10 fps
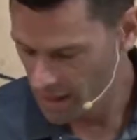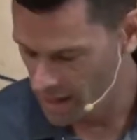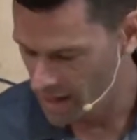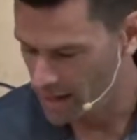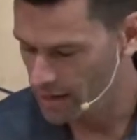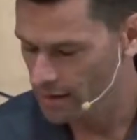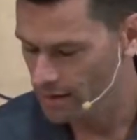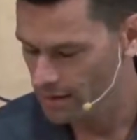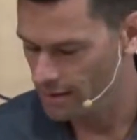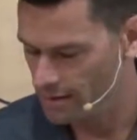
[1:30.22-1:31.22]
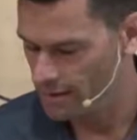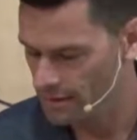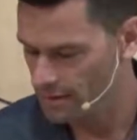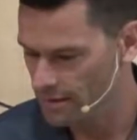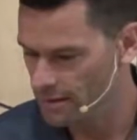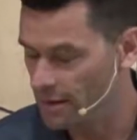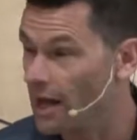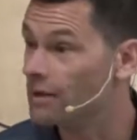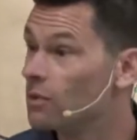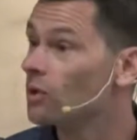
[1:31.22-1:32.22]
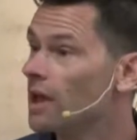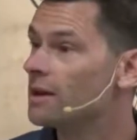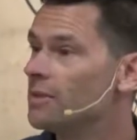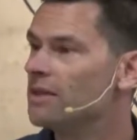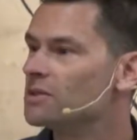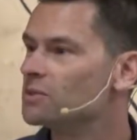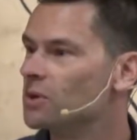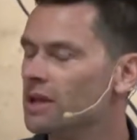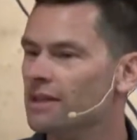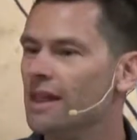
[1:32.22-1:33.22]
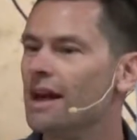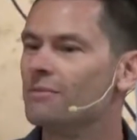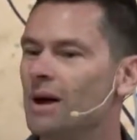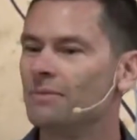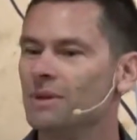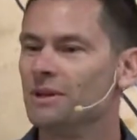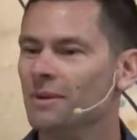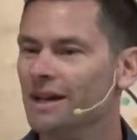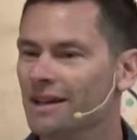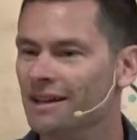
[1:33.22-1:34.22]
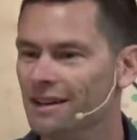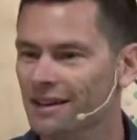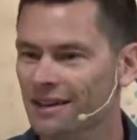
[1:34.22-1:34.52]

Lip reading: And I rolled out of bed this morning and that popped into my head.